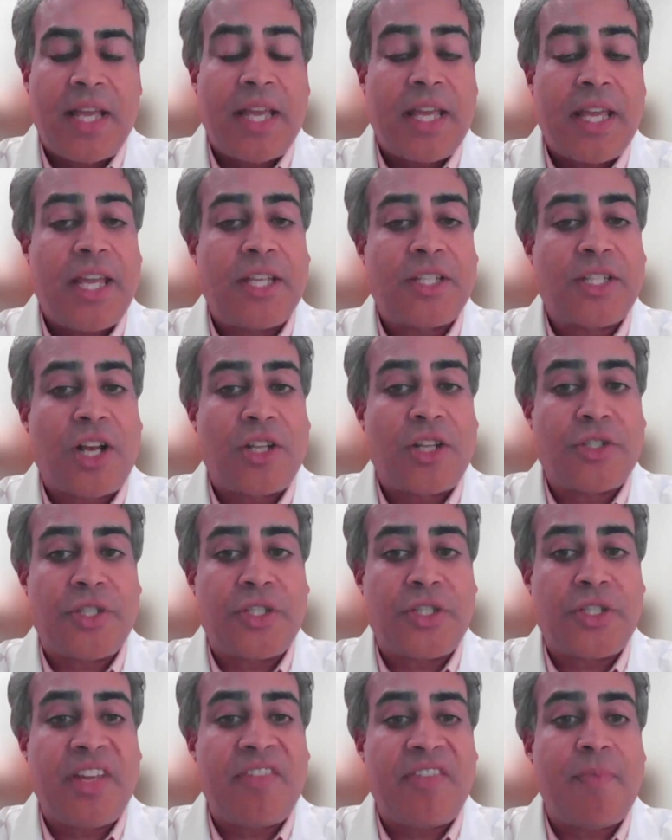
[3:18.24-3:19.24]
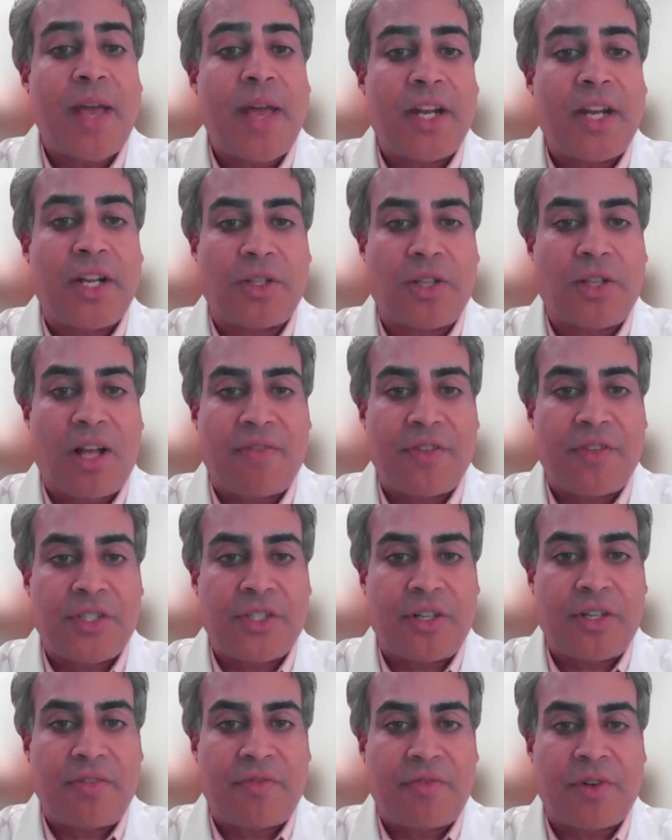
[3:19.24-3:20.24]
He is also the Chief Medical
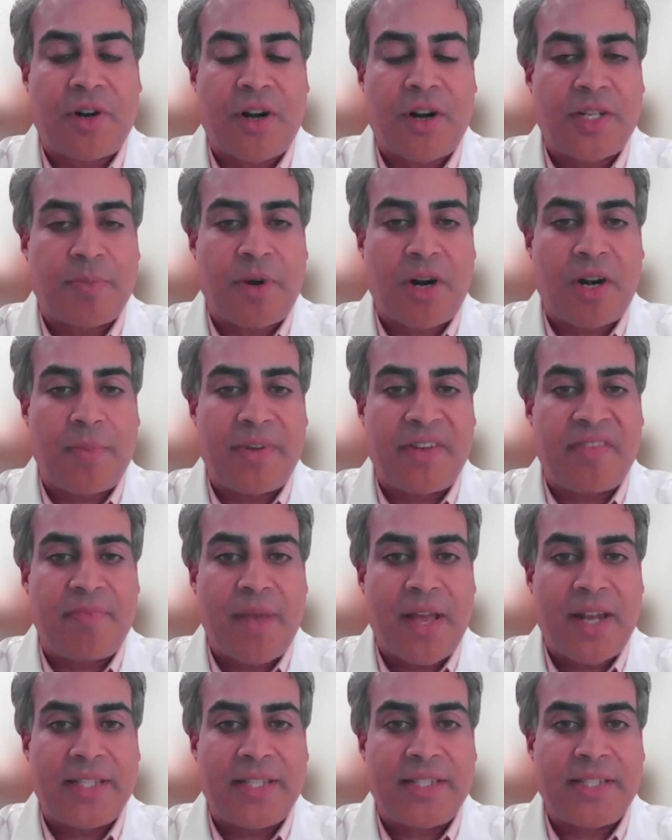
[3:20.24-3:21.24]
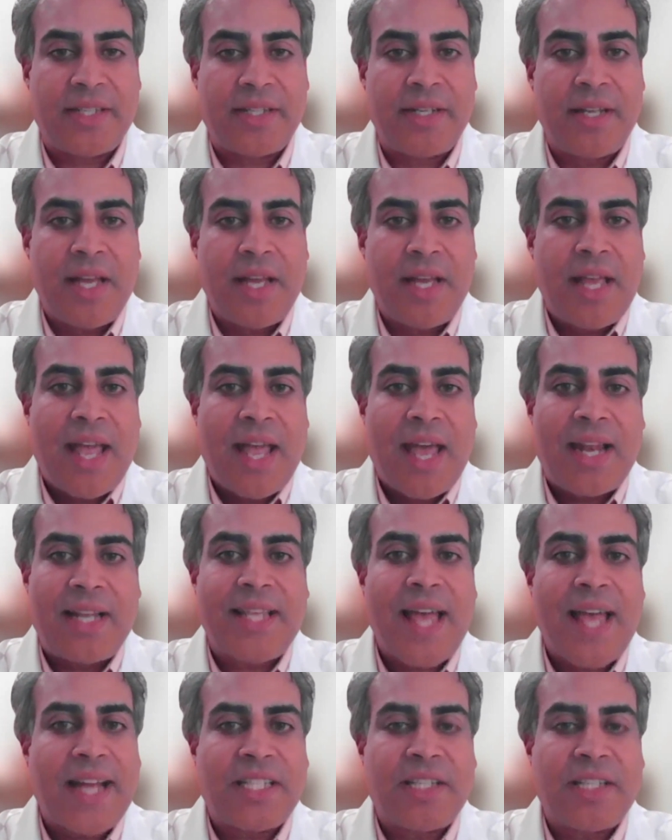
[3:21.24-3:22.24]
Officer for our Department of Medicine and
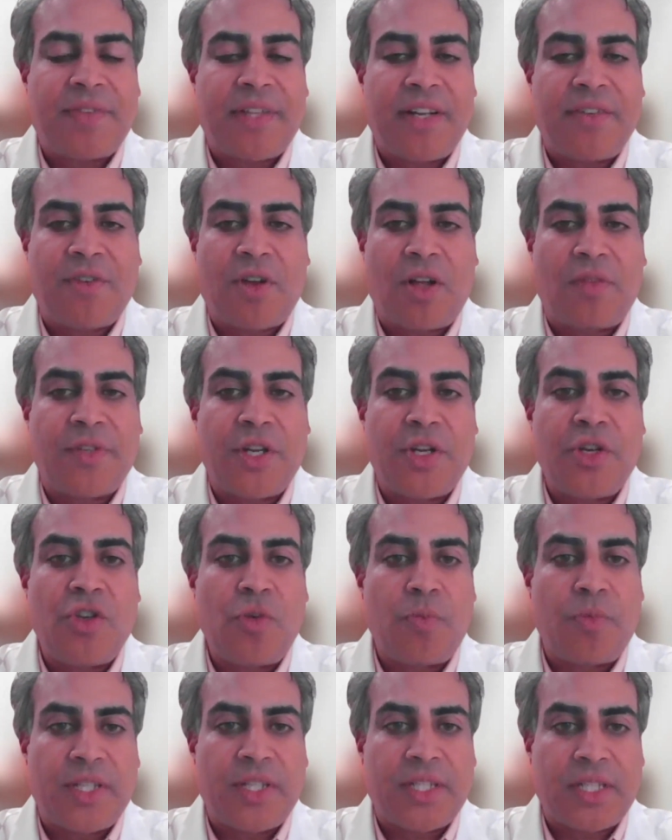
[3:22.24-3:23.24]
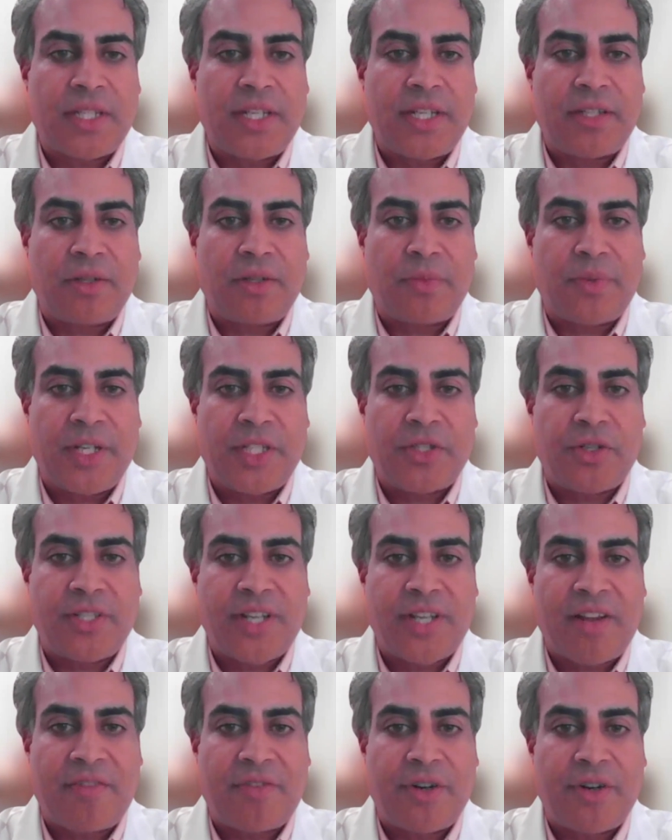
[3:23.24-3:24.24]
is actively involved in numerous clinical
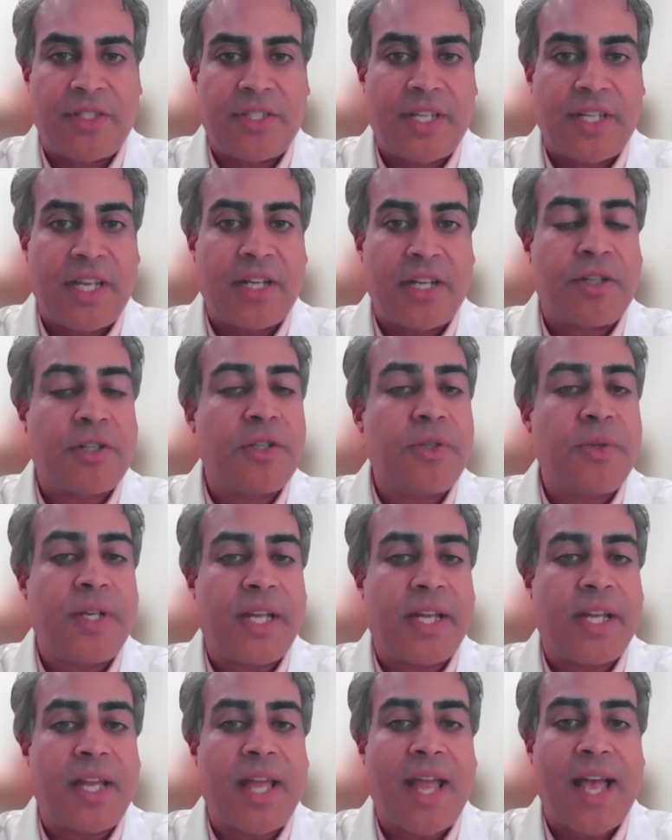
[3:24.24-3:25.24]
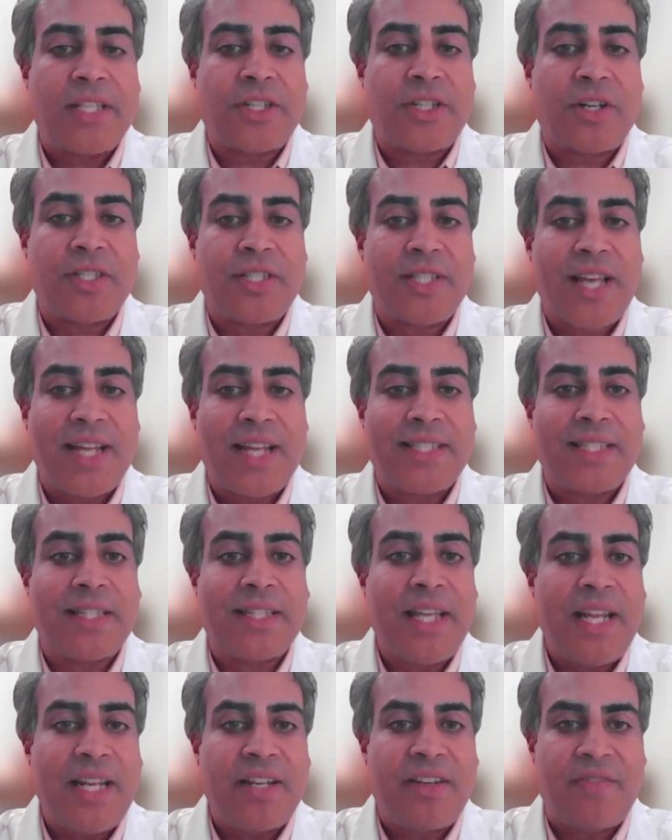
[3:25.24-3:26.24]
research efforts, including as our site's
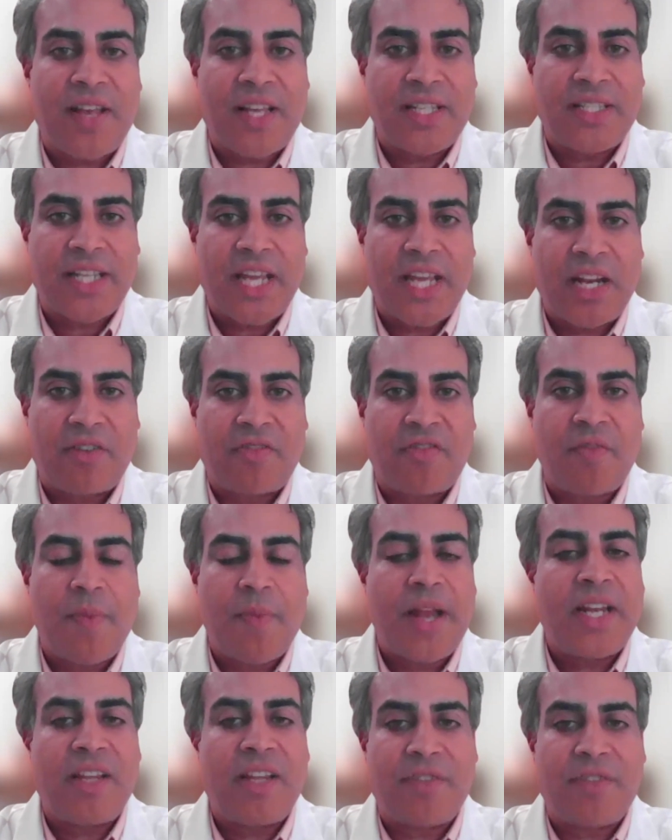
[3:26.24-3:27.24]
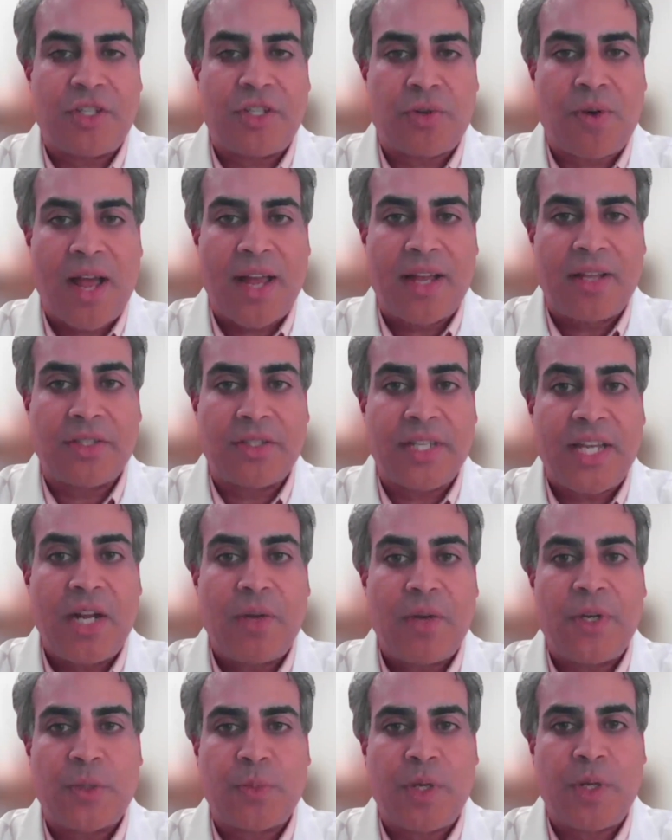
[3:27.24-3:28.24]
lead investigator for many of the trials
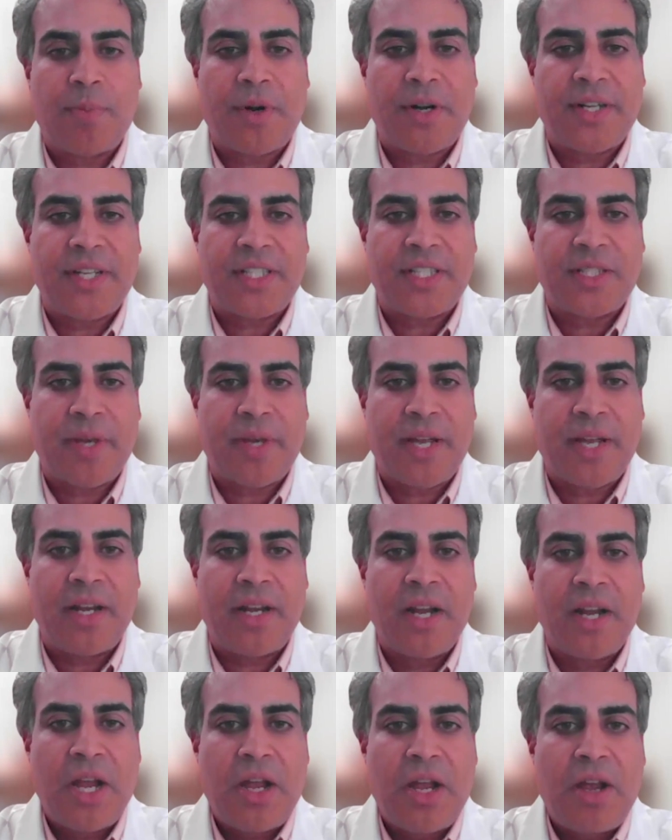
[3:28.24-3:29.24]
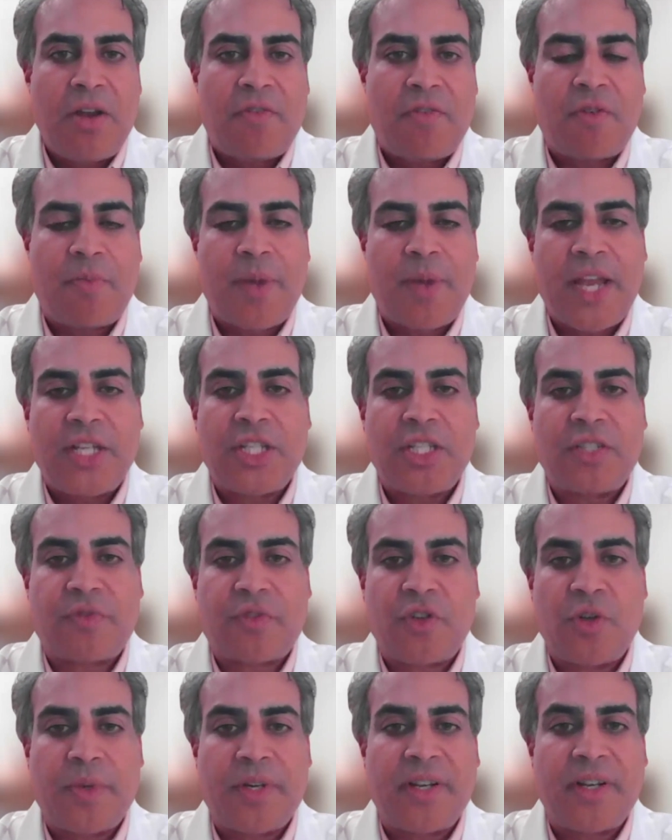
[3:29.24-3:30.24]
in which we participate for patients
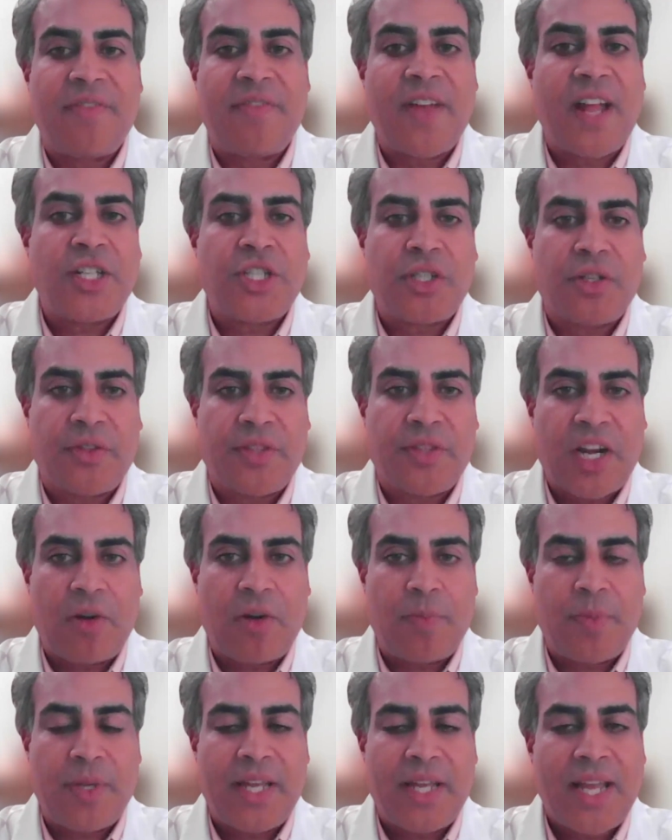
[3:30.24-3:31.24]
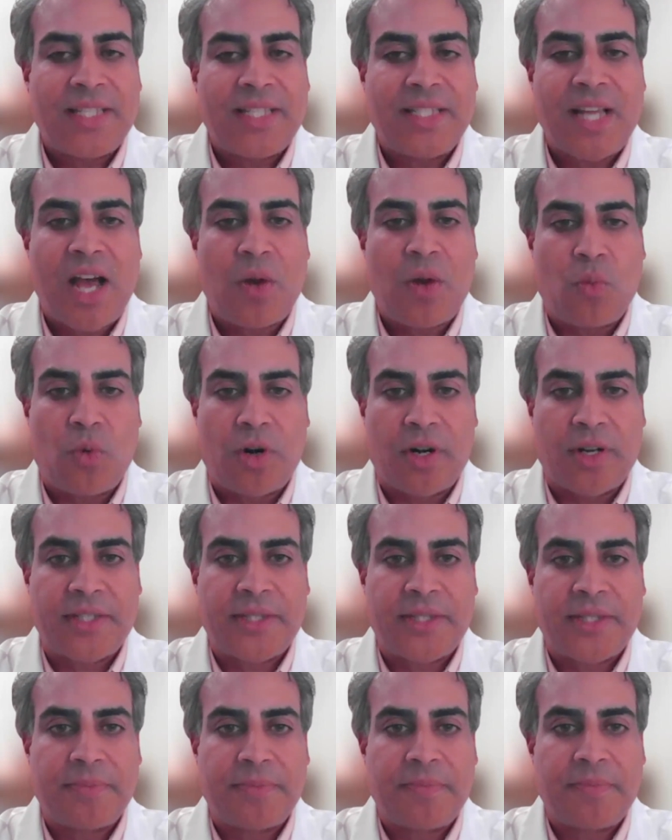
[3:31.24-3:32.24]
for whom conventional therapy has not worked.